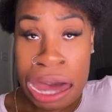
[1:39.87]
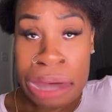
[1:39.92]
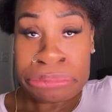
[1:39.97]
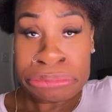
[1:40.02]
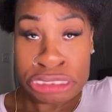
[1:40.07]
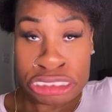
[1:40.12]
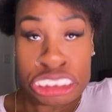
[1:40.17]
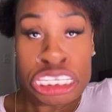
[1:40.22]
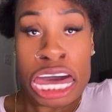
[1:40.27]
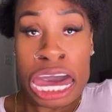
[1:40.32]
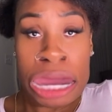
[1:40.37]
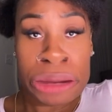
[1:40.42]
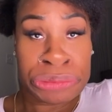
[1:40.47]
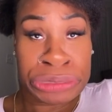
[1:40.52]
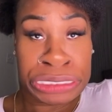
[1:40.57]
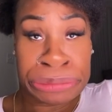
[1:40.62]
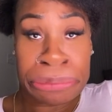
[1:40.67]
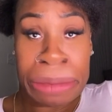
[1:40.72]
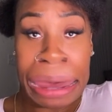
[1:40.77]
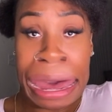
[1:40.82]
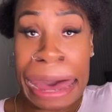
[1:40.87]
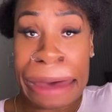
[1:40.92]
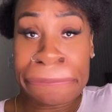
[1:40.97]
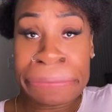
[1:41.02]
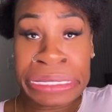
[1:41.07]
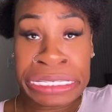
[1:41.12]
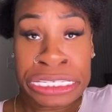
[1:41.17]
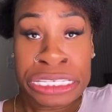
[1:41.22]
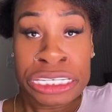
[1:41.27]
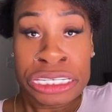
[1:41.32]
I'm sorry,
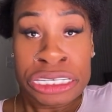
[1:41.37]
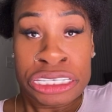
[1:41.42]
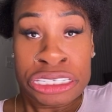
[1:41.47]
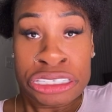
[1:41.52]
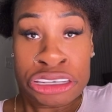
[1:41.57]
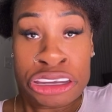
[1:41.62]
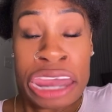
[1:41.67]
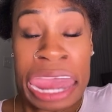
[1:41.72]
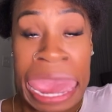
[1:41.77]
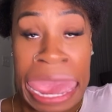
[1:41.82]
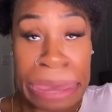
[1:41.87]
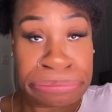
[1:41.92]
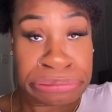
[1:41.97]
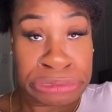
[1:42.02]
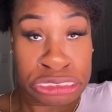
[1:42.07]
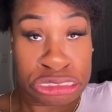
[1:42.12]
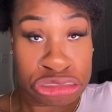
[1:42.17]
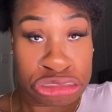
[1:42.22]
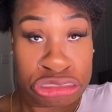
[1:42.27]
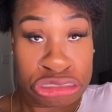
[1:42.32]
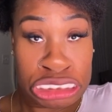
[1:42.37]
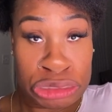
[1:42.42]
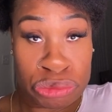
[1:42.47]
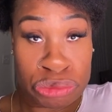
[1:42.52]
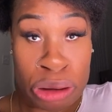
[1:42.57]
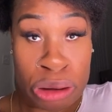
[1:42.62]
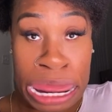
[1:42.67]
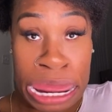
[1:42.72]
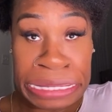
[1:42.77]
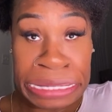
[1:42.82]
Mama. You're absolutely
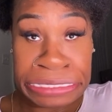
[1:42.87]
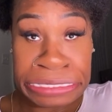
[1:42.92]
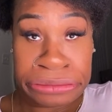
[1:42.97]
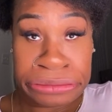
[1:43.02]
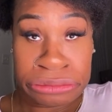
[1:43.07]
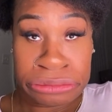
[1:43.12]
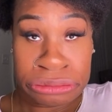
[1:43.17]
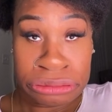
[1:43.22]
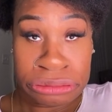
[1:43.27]
right.